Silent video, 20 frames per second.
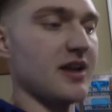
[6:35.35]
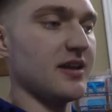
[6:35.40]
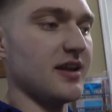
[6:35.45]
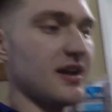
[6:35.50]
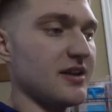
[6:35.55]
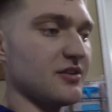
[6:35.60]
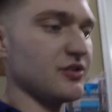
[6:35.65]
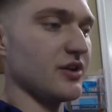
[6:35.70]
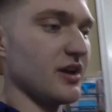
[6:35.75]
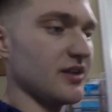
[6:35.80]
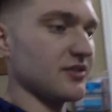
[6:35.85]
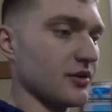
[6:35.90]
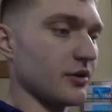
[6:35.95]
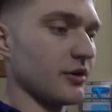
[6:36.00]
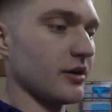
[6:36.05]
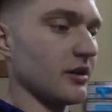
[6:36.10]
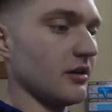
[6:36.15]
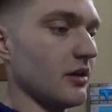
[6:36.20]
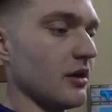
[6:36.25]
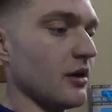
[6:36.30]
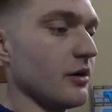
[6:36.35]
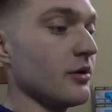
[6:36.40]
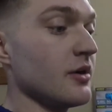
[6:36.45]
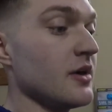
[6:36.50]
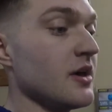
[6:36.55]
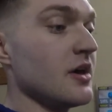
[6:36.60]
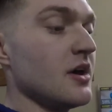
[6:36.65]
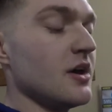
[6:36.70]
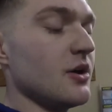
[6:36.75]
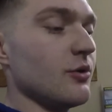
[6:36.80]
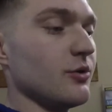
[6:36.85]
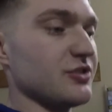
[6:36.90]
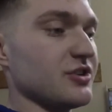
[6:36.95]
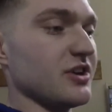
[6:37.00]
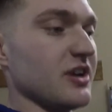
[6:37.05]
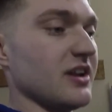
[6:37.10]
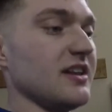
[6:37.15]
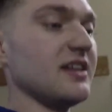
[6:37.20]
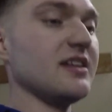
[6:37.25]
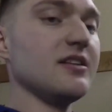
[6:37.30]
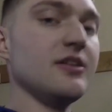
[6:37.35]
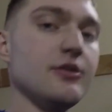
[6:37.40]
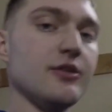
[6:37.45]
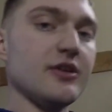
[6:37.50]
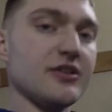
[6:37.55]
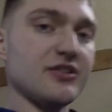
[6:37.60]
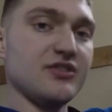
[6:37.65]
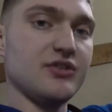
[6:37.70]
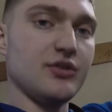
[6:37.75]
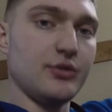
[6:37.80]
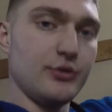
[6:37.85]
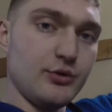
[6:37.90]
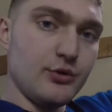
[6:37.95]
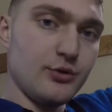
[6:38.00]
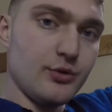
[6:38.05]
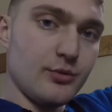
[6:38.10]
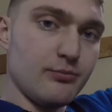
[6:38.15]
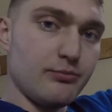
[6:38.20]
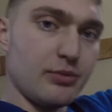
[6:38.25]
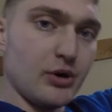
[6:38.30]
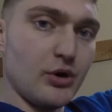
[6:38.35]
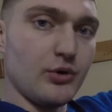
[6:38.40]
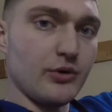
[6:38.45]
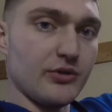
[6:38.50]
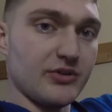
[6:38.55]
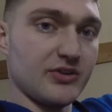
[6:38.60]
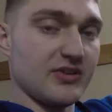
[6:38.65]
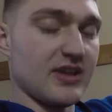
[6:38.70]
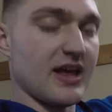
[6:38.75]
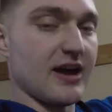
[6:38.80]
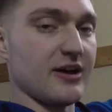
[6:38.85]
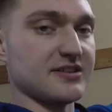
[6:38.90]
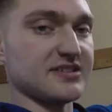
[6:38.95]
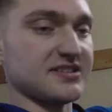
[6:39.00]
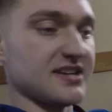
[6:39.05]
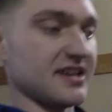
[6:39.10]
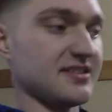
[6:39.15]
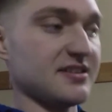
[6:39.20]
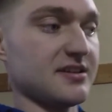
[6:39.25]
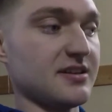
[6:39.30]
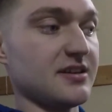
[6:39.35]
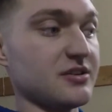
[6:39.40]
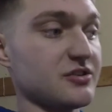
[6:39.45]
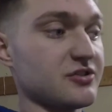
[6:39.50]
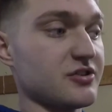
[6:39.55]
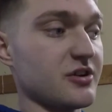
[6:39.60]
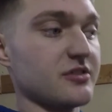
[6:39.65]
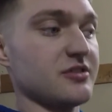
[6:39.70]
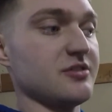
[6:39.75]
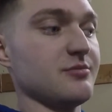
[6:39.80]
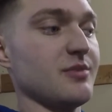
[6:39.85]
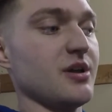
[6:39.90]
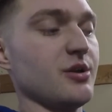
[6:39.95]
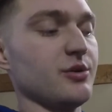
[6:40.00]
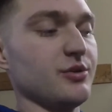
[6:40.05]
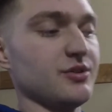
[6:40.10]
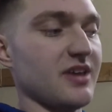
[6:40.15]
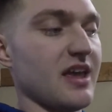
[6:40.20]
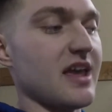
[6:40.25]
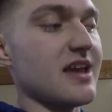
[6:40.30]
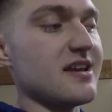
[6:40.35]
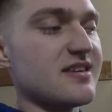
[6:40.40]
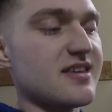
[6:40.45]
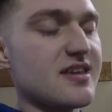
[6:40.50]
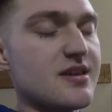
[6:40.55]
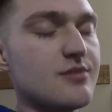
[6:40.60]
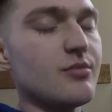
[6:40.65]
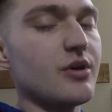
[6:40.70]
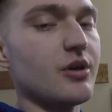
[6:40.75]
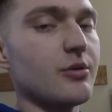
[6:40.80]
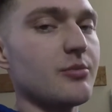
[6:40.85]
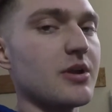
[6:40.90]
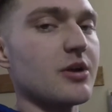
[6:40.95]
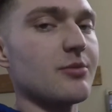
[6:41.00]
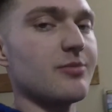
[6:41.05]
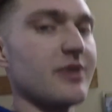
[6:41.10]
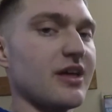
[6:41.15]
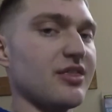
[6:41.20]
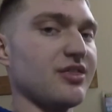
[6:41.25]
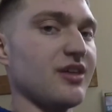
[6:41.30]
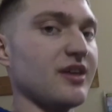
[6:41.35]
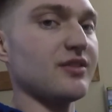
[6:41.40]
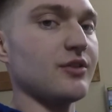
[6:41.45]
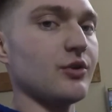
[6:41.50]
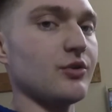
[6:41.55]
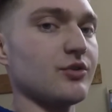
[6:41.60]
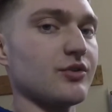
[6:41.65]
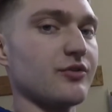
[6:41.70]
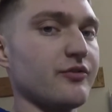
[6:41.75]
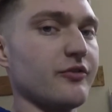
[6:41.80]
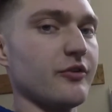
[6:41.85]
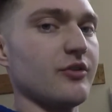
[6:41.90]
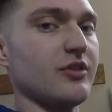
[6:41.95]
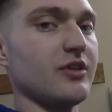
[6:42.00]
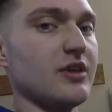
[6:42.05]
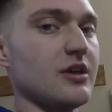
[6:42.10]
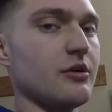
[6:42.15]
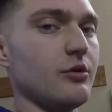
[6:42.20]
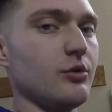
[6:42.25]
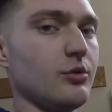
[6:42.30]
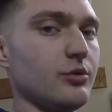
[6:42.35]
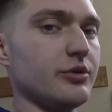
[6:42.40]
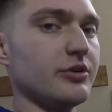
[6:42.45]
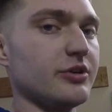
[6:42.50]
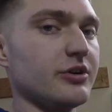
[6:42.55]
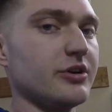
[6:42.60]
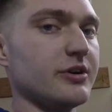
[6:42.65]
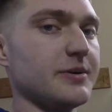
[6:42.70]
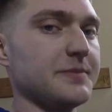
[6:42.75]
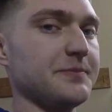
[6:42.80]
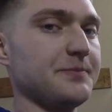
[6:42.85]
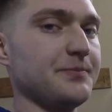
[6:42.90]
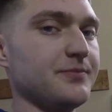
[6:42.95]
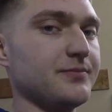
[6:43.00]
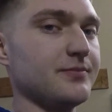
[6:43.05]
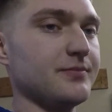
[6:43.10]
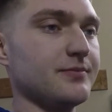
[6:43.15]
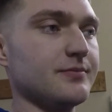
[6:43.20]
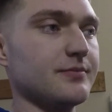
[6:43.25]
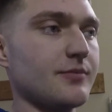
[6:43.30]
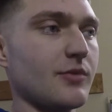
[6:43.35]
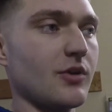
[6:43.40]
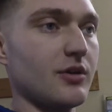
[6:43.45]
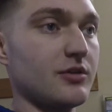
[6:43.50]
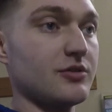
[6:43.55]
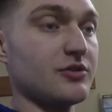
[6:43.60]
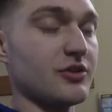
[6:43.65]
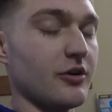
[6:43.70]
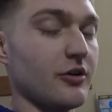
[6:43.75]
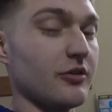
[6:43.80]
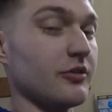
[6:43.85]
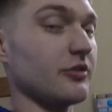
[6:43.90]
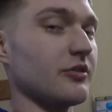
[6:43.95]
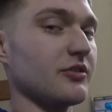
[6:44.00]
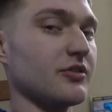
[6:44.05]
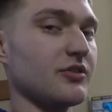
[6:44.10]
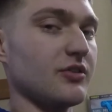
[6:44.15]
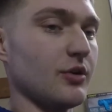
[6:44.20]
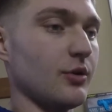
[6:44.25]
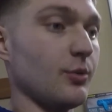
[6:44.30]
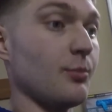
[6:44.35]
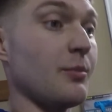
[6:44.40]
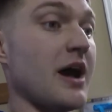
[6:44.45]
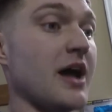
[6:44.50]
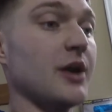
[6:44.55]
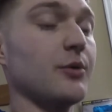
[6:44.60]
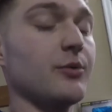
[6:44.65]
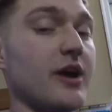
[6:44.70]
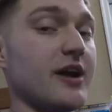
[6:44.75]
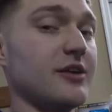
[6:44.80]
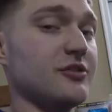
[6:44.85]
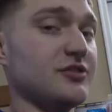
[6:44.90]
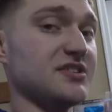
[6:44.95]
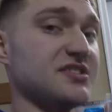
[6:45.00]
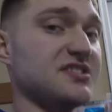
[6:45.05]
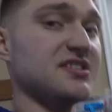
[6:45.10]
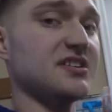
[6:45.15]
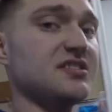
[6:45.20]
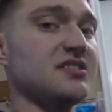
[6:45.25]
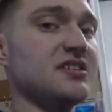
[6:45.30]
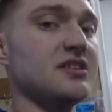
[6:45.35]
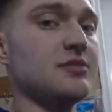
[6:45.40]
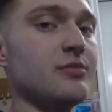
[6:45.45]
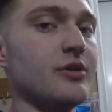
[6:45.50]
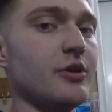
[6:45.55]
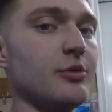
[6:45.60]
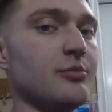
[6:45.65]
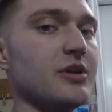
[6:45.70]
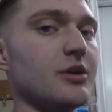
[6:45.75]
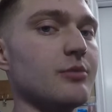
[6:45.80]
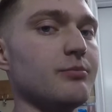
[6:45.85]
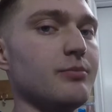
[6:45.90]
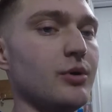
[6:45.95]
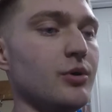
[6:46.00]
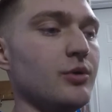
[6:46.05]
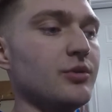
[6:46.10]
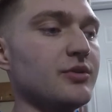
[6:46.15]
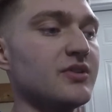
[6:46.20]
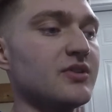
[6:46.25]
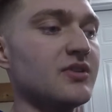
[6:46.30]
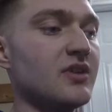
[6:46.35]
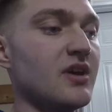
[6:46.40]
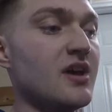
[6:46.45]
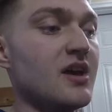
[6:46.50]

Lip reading: it, as you guys already know. What you're gonna need to do, there's 2 bolts. Now it says in the instruction manual it's 18 millimeter, but I think those are for the older Chargers. So mine were actually 16 millimeter bolts.